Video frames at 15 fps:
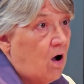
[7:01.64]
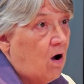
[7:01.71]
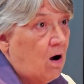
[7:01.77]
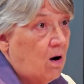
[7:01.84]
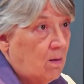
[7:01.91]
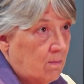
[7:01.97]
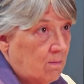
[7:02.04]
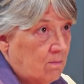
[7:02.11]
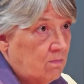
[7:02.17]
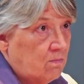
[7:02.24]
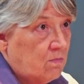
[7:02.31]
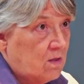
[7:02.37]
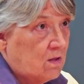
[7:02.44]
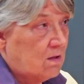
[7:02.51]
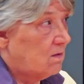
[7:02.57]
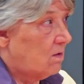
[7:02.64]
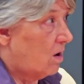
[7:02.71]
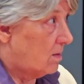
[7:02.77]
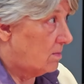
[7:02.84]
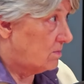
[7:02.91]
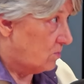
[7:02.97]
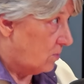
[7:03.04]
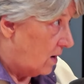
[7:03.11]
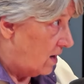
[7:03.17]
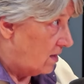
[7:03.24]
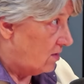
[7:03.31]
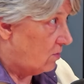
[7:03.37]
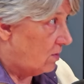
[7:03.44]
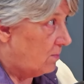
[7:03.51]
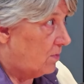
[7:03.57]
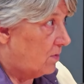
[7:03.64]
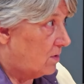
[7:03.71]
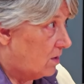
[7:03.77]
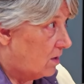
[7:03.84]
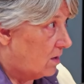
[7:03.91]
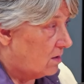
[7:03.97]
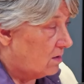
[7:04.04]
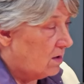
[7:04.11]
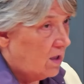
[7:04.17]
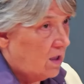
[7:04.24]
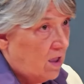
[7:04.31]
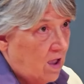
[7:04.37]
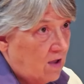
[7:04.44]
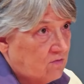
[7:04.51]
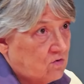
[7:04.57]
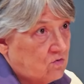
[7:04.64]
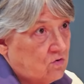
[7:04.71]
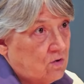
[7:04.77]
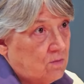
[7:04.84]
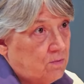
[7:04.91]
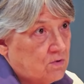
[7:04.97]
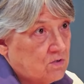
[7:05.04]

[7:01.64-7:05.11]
harm's way that we put our active duty